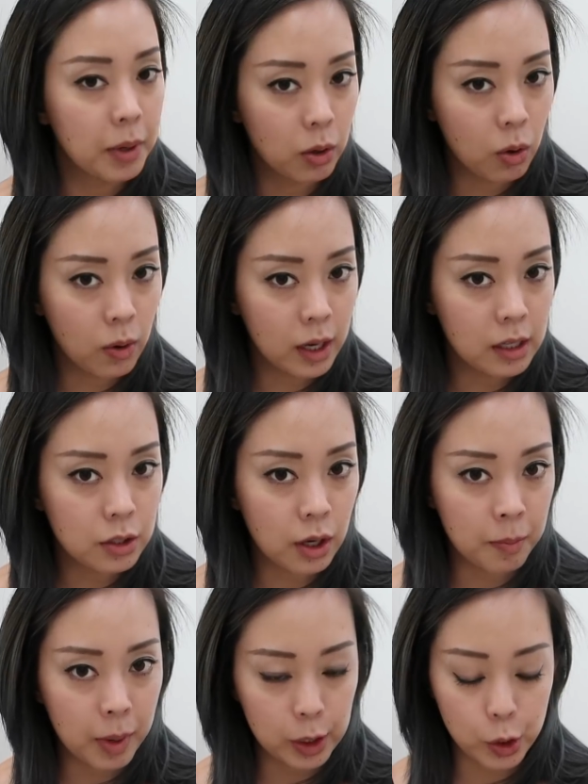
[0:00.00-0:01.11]
mineral oils
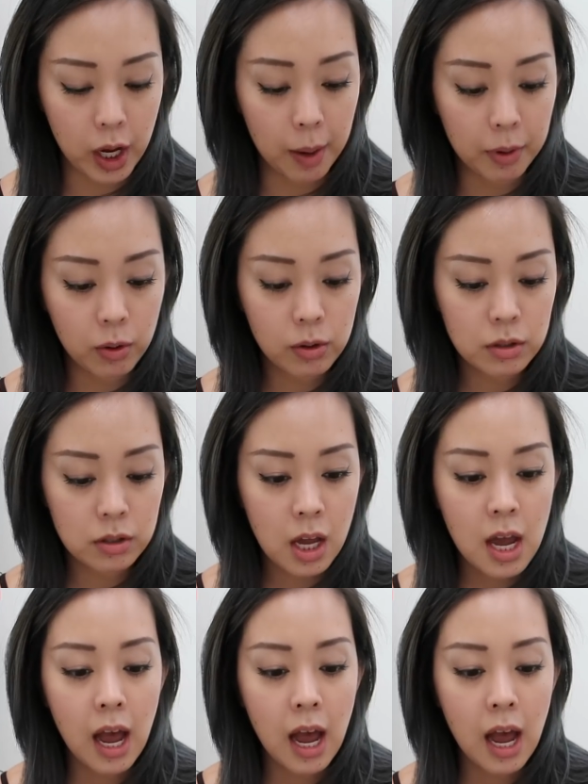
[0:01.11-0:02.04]
and petrochemicals,